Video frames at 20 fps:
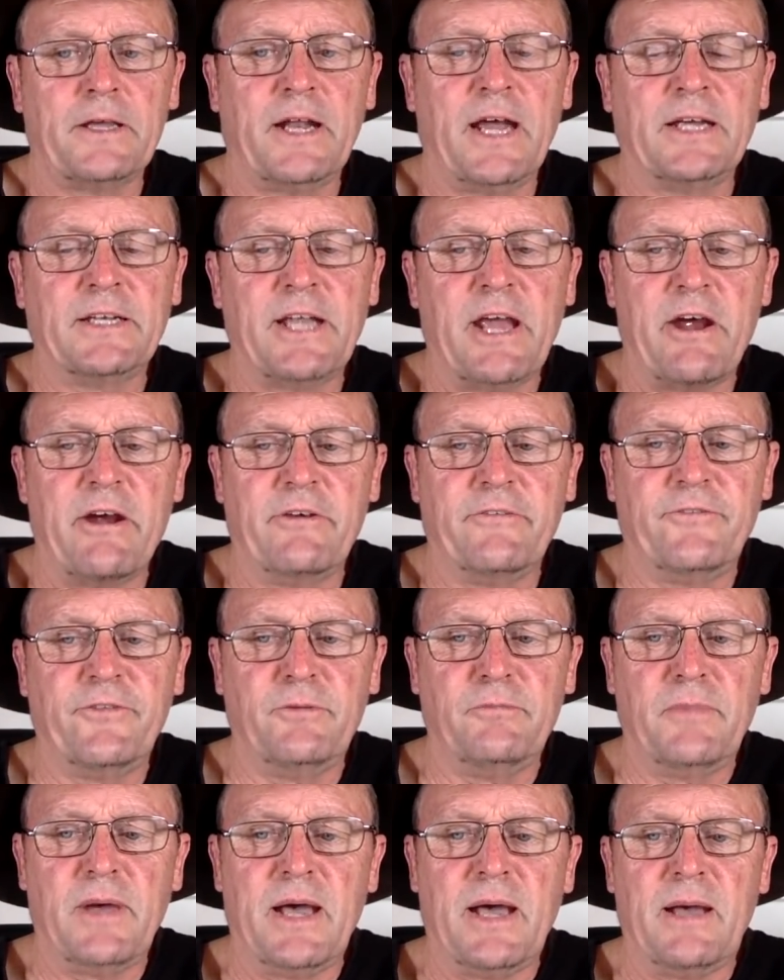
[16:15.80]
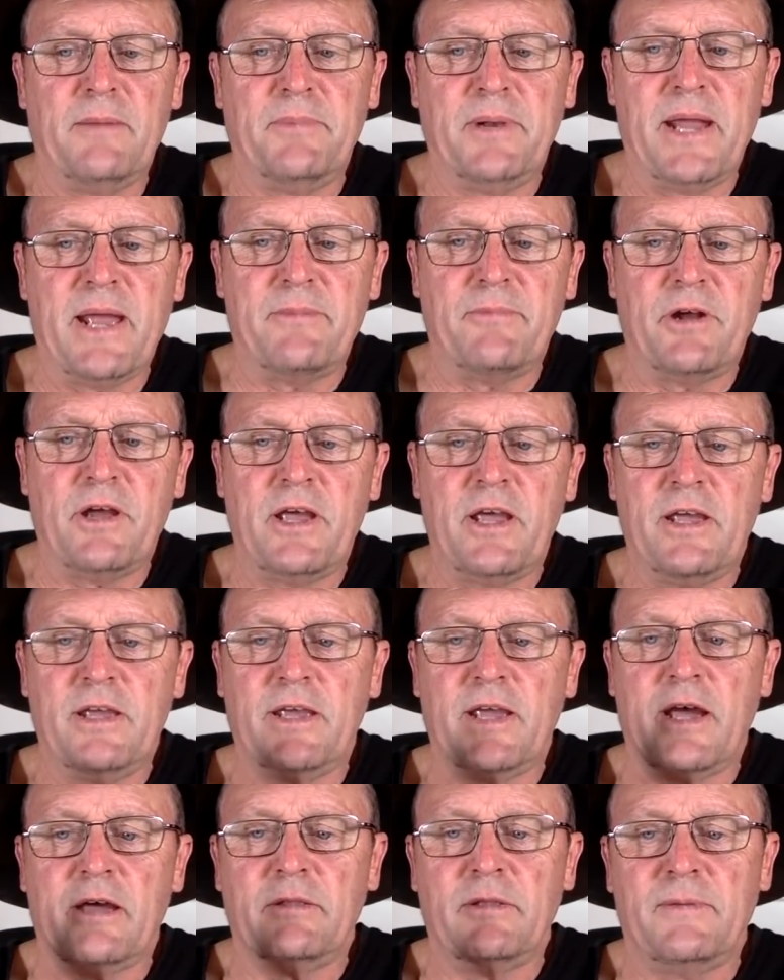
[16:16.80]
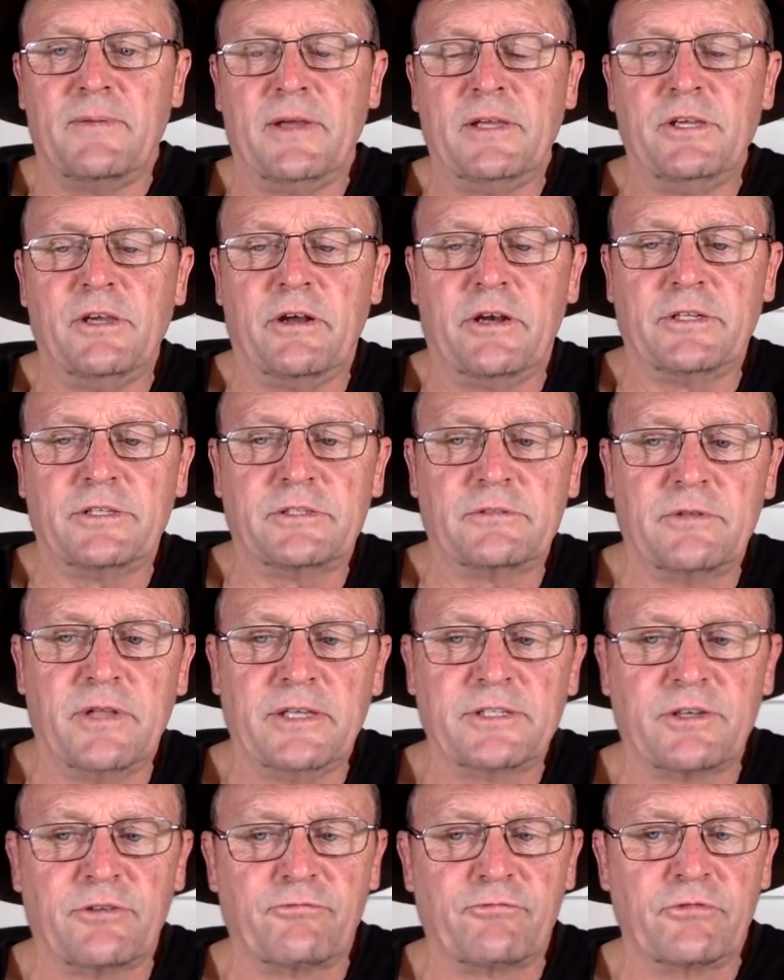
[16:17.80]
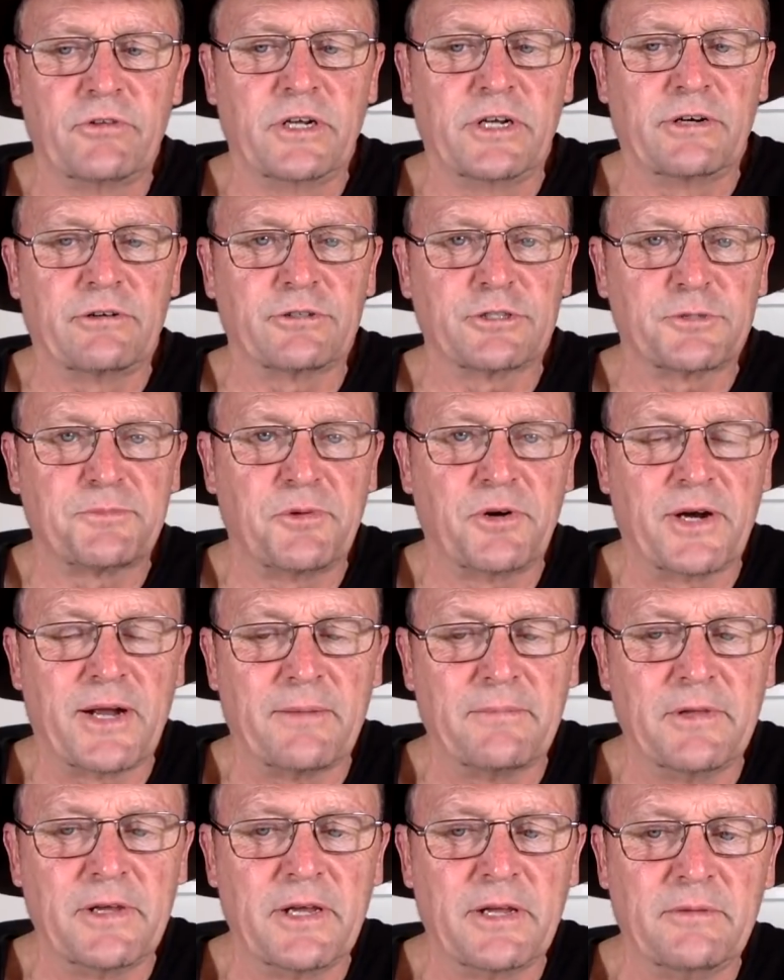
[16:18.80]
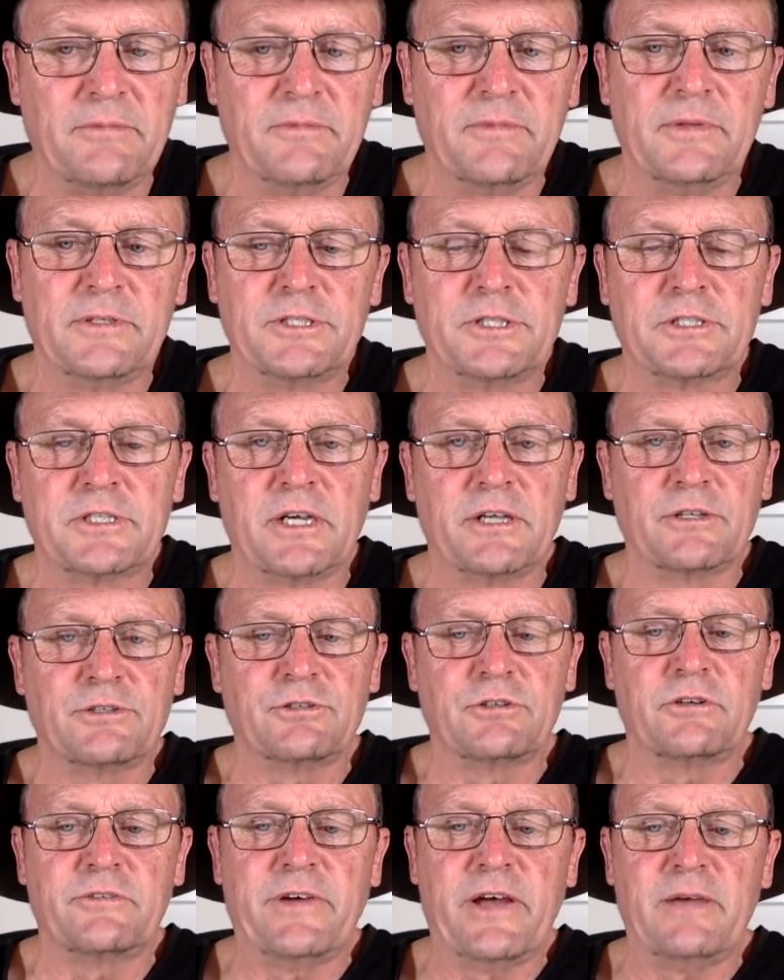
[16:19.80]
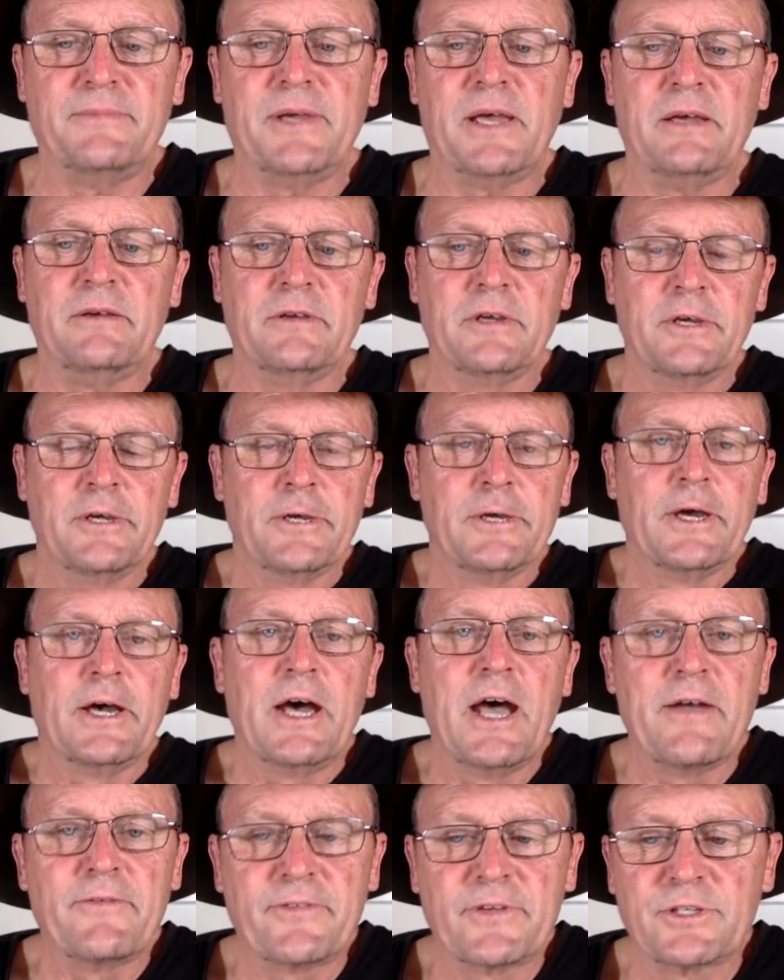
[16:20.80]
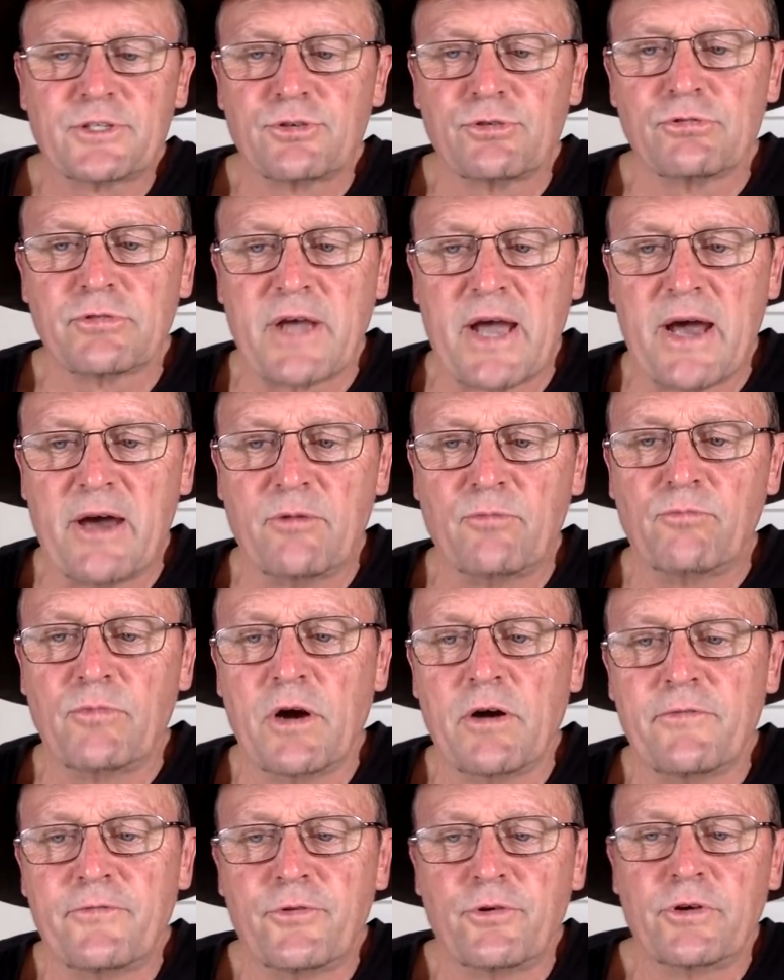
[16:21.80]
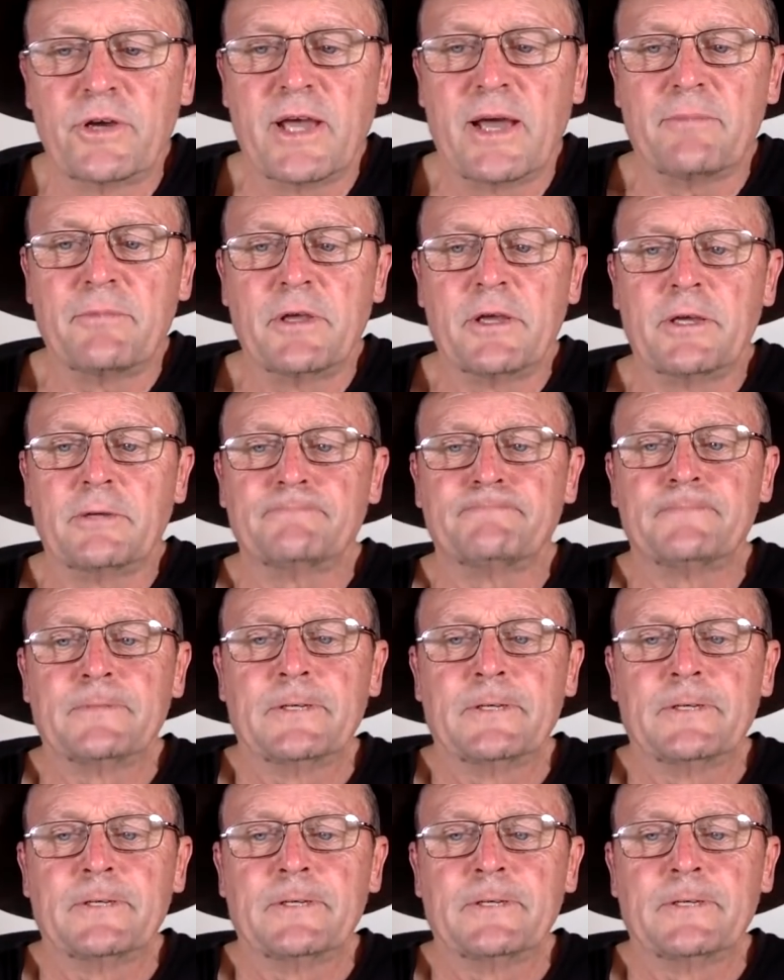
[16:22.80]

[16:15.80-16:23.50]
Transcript: G'day, Darren from uh, Benambra. How you going there, mate? Yeah, that's a really nice spot up there, just the other side of Omeo. Hopefully, it's all going well for you up there.